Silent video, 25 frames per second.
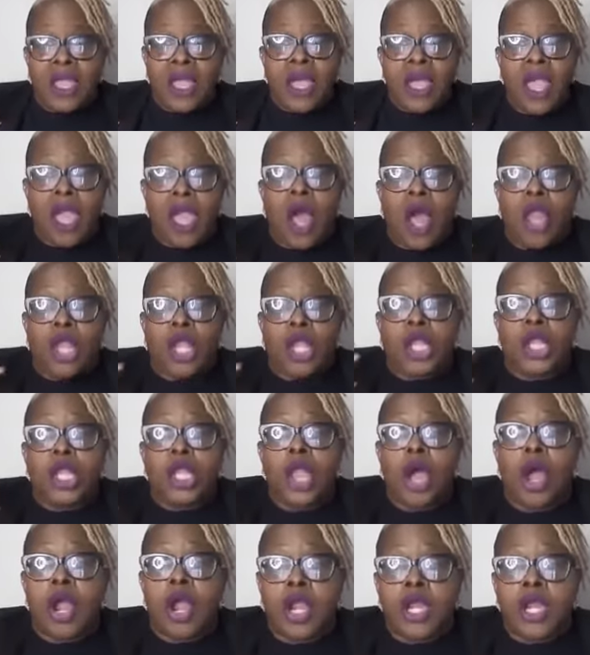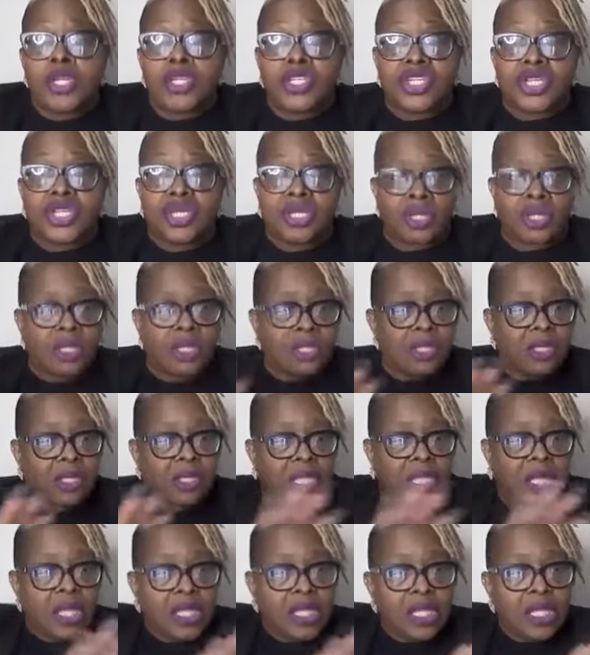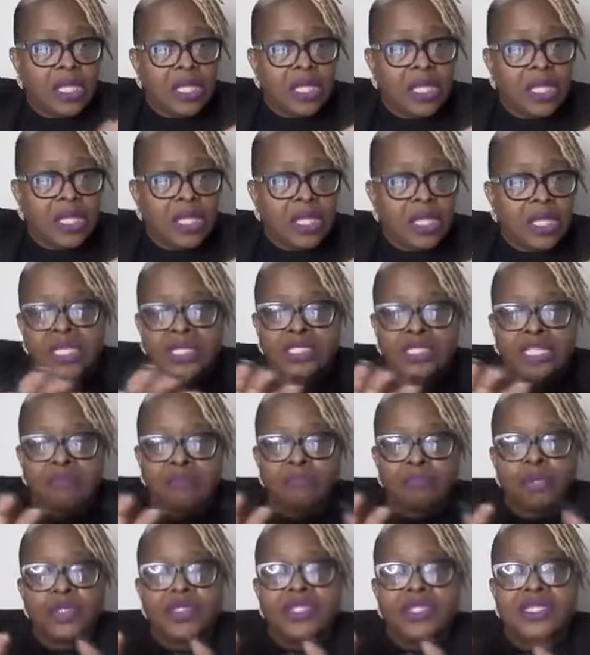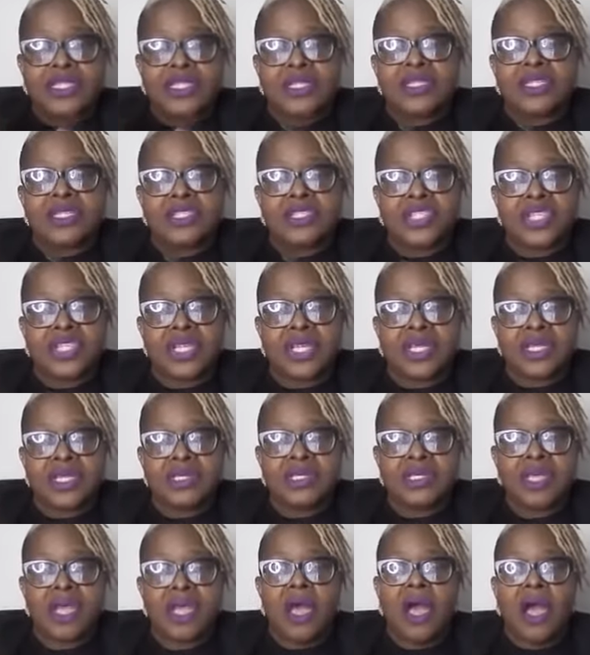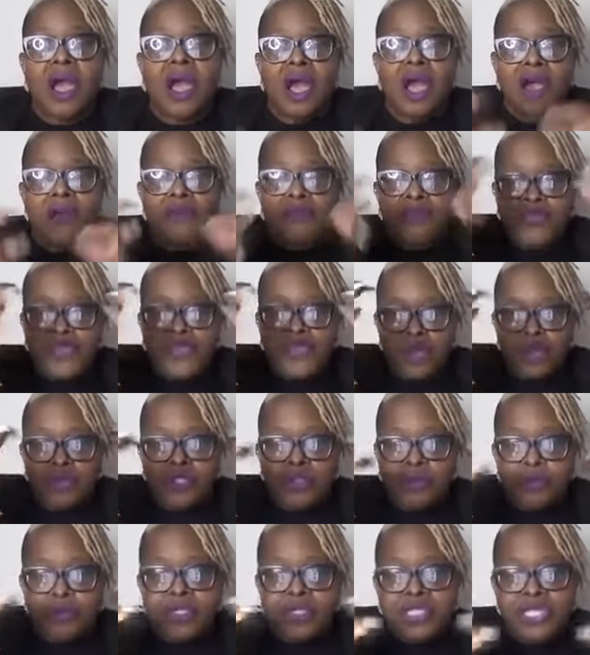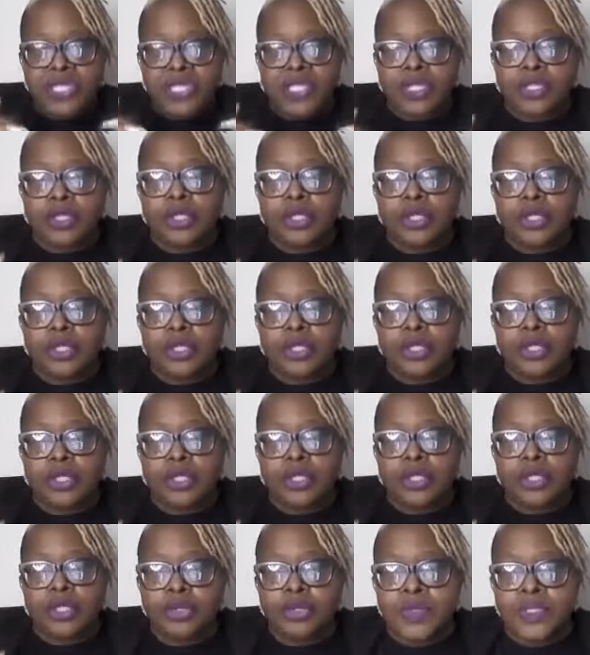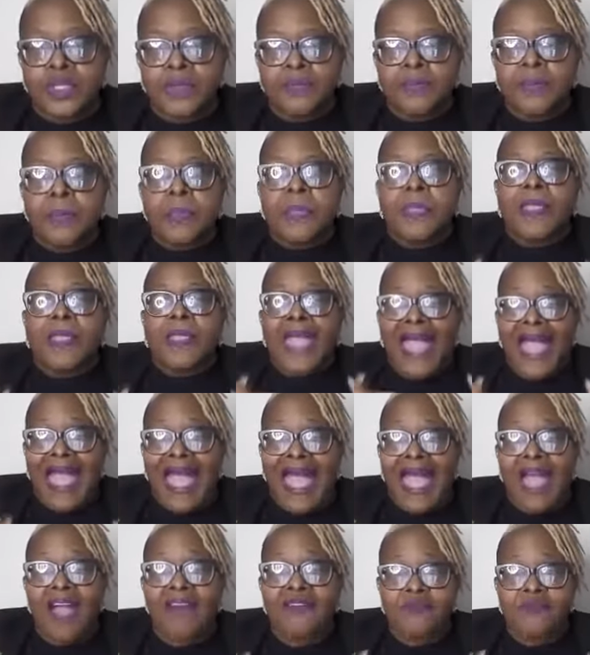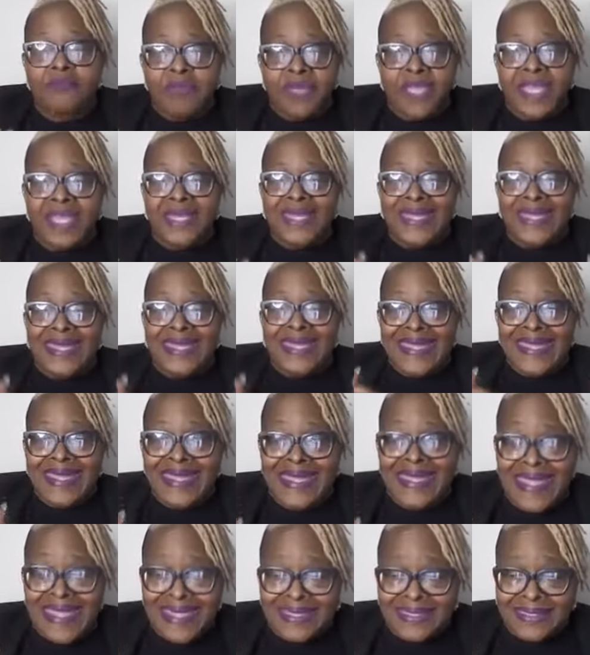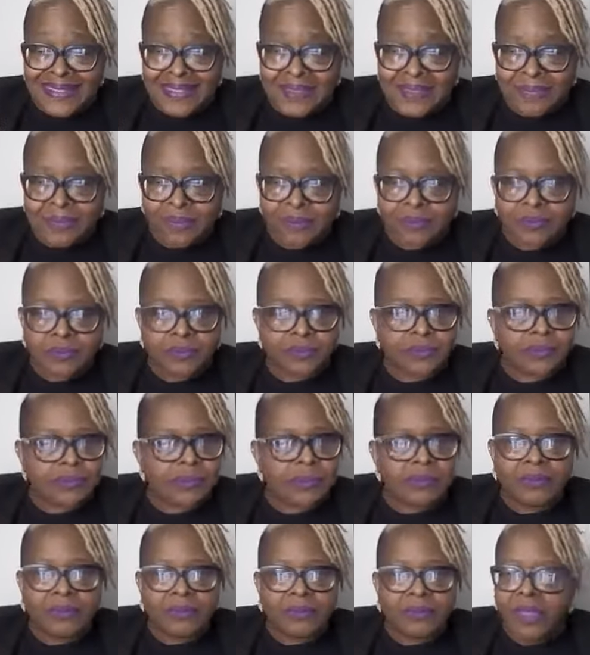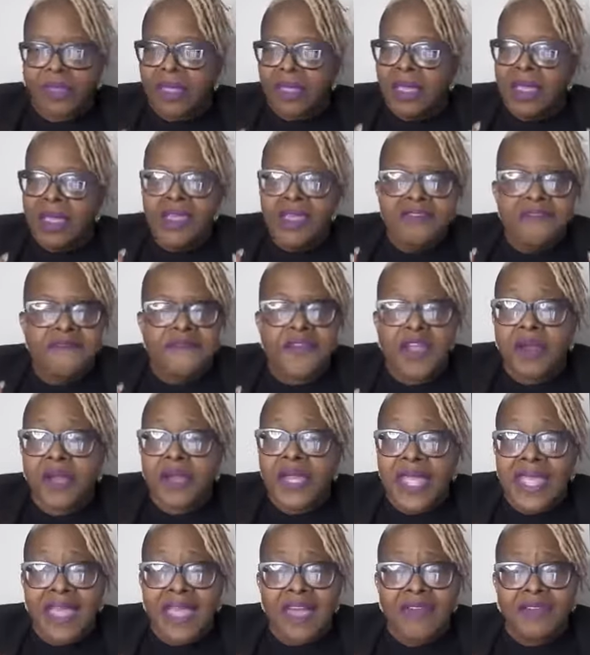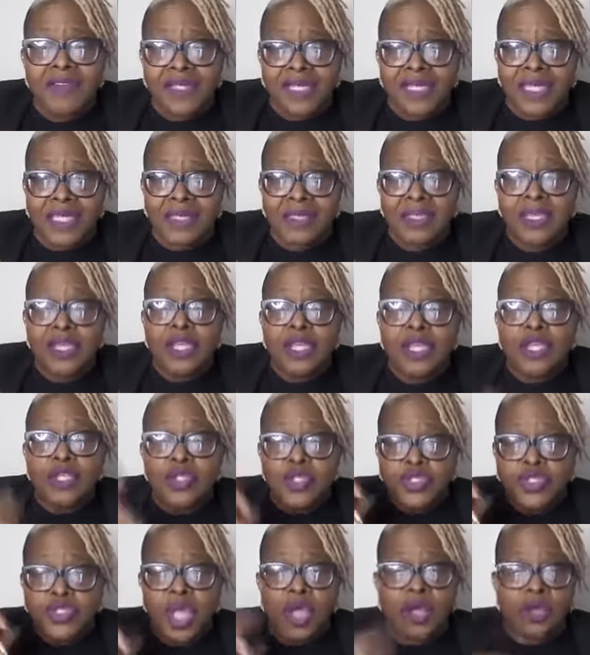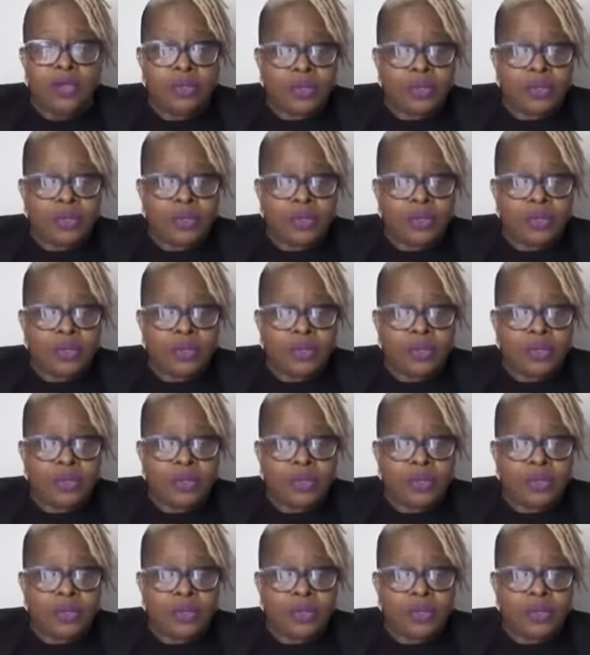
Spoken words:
large collections and percentages of those particular groups have been hit very heavily. So